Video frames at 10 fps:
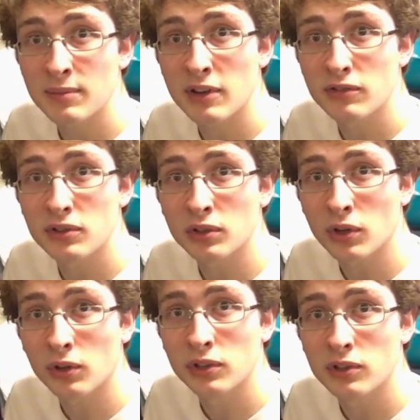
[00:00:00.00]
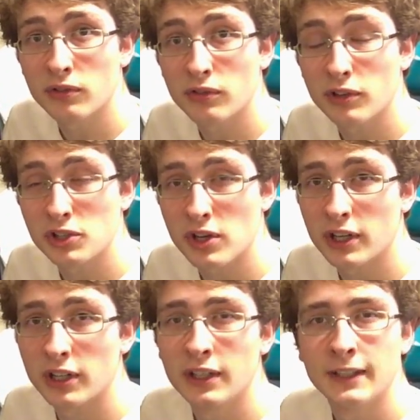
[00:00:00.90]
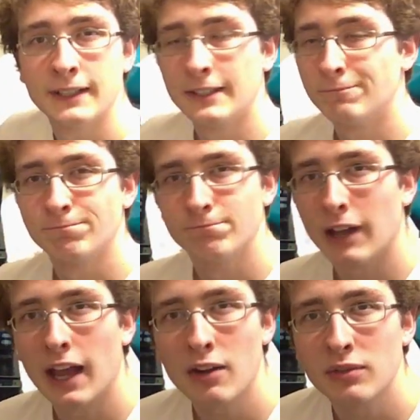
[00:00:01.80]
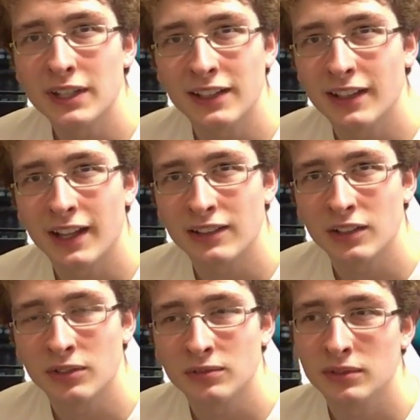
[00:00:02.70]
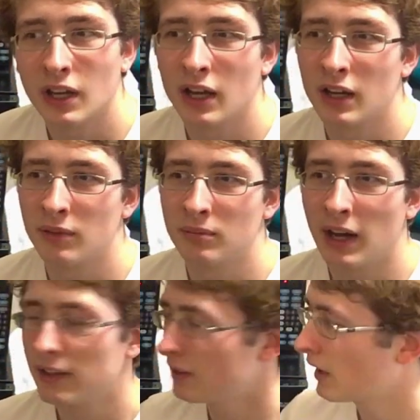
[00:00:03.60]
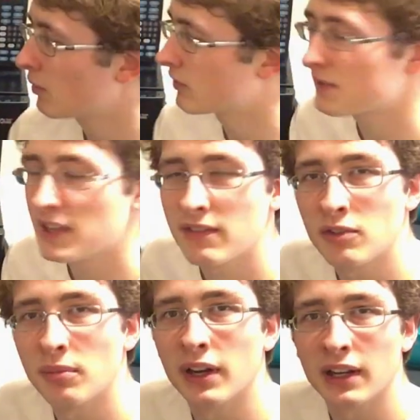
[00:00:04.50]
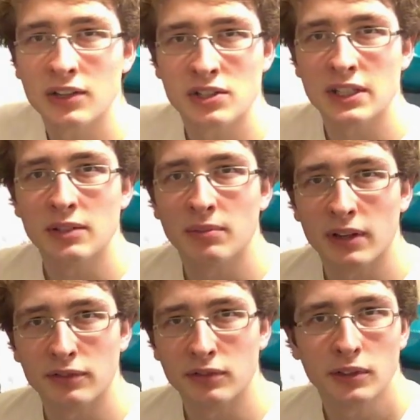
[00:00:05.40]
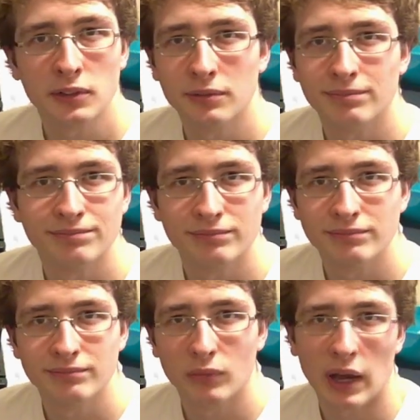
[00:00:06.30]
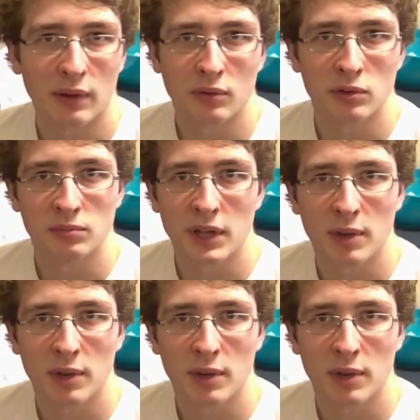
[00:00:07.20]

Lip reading: to have my fruit cold in the refrigerator. I don't need that though. I think I would have saved the money and just eaten my fruit at room